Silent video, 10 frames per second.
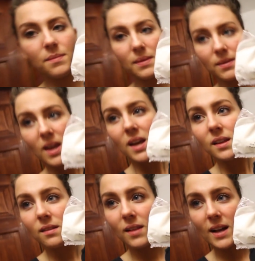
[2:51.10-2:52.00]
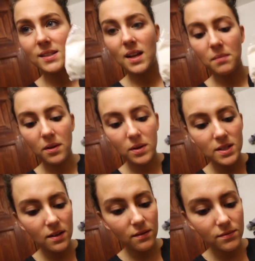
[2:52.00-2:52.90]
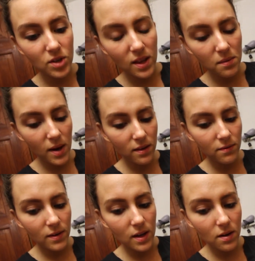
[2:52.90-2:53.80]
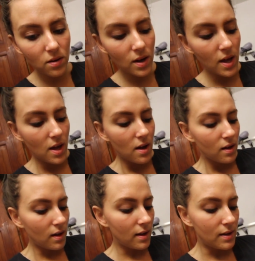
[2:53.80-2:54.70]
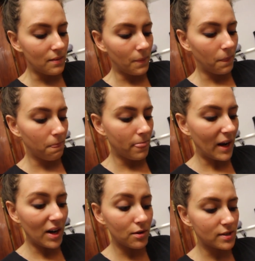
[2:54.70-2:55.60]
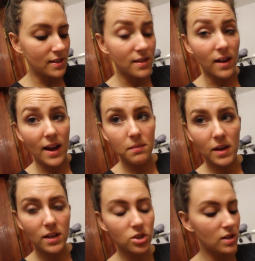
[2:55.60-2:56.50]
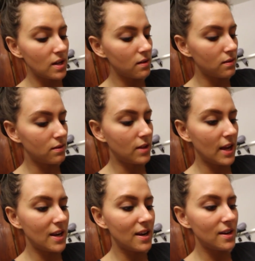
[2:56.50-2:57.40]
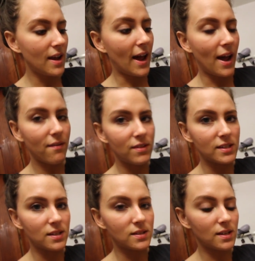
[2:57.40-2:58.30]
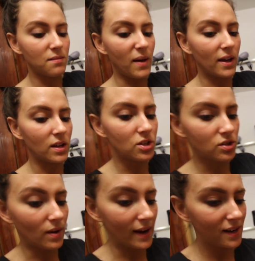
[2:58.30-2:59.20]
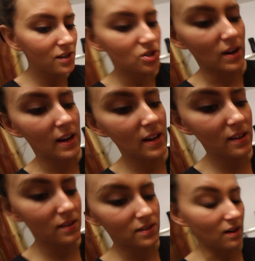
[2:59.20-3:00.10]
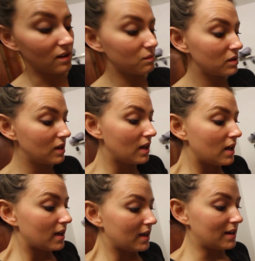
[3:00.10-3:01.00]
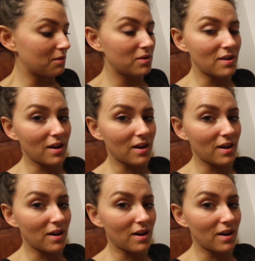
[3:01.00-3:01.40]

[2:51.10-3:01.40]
Um, the last time that we did a jelly bath video. Um, or it was slime actually. They didn't have this inside the package, so I had to drain it in the tub and it would